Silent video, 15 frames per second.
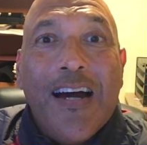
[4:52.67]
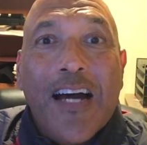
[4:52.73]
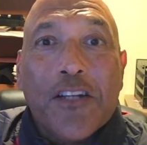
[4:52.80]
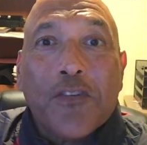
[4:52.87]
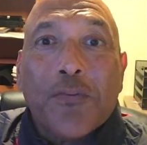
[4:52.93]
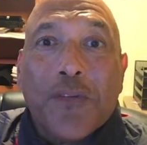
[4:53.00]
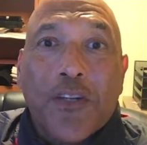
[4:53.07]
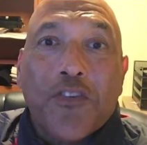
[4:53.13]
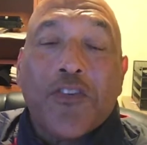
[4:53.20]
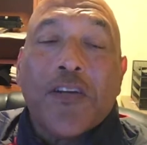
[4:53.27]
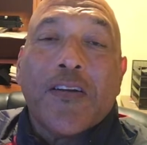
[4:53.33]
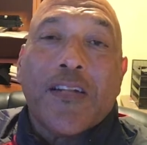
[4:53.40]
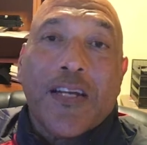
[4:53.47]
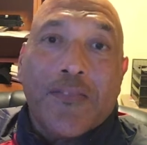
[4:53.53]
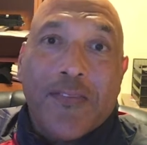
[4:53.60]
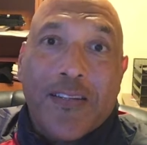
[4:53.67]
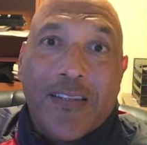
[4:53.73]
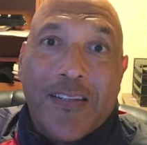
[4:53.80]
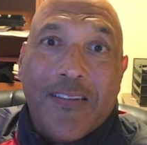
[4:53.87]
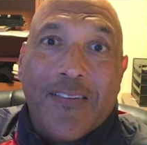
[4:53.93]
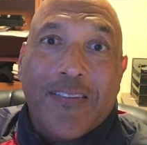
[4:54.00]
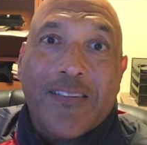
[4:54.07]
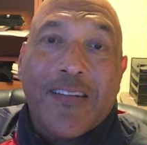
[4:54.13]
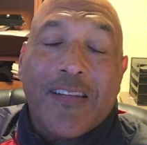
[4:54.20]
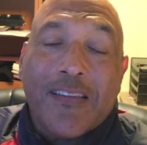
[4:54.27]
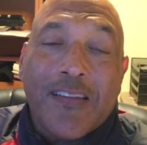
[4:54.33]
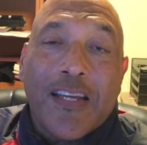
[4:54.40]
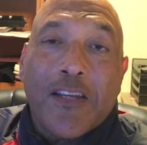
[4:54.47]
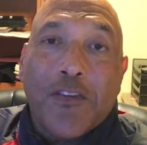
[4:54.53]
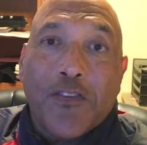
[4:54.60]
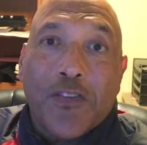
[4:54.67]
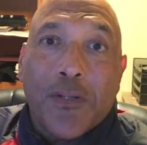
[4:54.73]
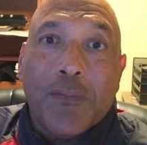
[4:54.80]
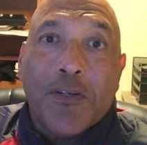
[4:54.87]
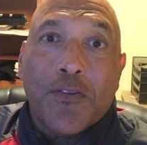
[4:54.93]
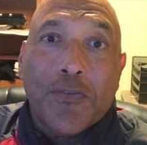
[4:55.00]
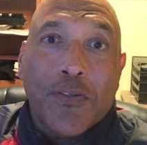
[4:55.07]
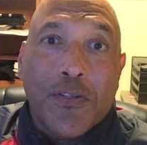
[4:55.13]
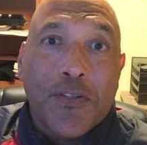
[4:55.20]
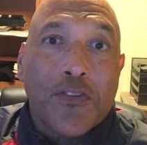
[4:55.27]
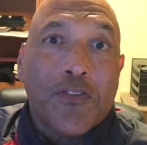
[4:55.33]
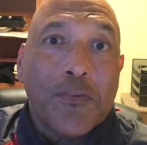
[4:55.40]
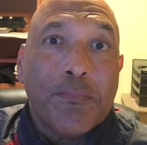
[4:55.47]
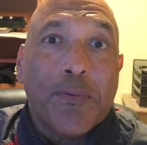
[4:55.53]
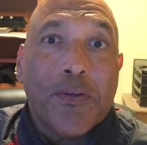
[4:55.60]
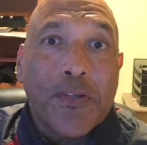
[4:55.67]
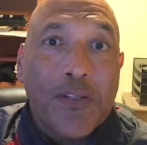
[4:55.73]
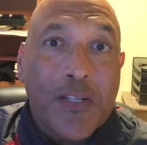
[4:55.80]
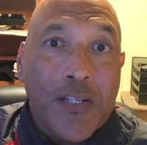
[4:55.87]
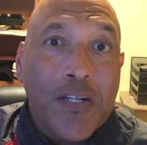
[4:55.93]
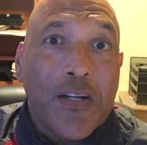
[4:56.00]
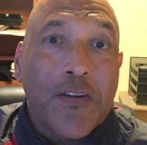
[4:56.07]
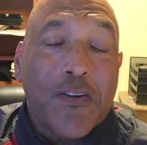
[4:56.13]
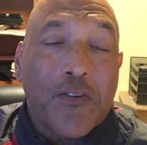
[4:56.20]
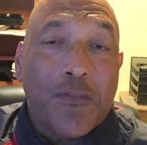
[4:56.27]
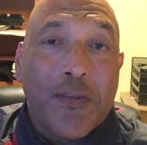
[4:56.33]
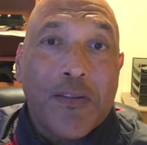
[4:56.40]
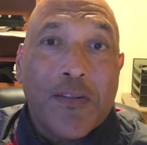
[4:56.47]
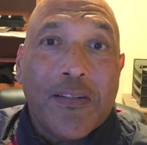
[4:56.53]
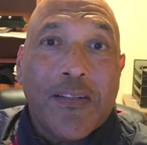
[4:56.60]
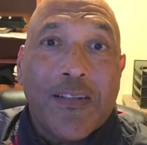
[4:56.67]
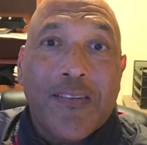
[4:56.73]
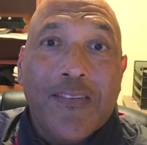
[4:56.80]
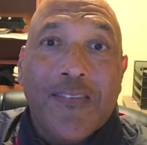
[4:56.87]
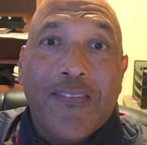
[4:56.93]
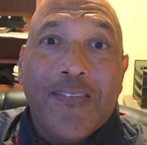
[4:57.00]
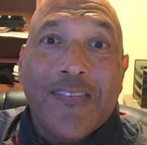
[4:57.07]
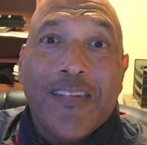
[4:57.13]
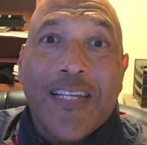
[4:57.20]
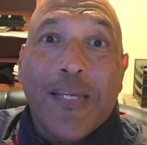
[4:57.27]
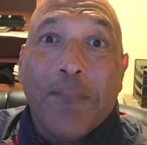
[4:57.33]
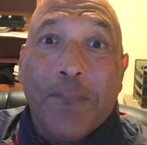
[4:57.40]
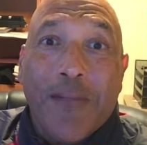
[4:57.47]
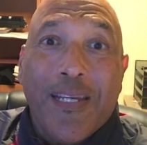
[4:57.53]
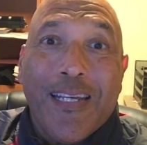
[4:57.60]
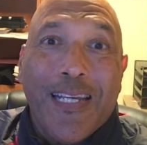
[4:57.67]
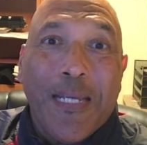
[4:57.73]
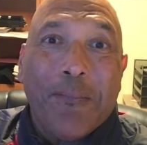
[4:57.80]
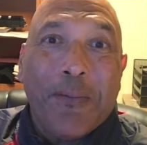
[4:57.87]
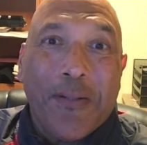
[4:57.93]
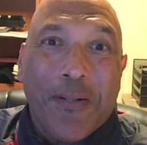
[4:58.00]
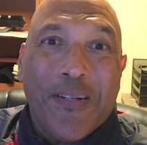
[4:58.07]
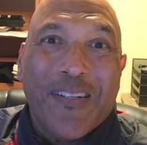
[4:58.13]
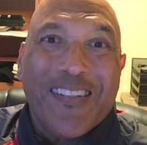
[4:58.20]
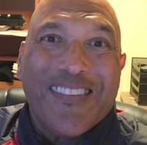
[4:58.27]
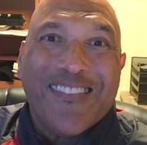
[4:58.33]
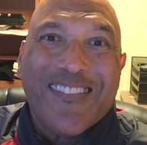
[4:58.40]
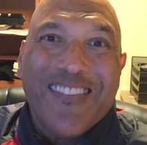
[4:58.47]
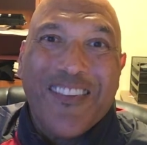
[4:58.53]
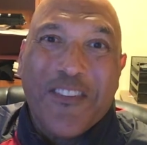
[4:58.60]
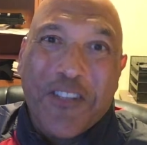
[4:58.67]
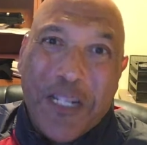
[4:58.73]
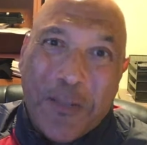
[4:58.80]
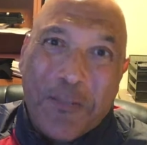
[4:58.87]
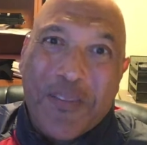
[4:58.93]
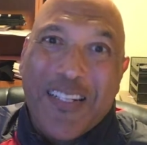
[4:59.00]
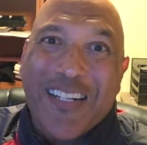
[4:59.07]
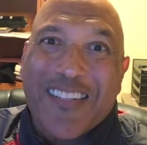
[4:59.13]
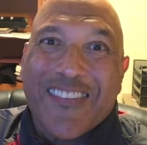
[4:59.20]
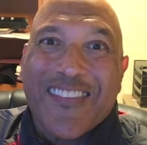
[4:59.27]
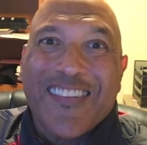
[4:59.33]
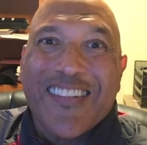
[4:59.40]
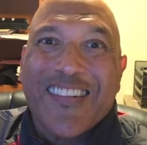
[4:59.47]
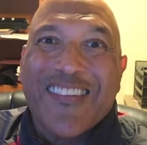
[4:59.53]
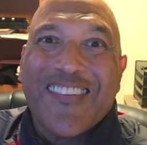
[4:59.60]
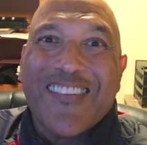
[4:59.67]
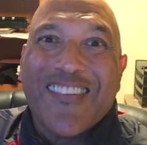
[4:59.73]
I just wanted to share that with you and say thank you so much for your support and encouragement to keep me keeping on. James Donaldson.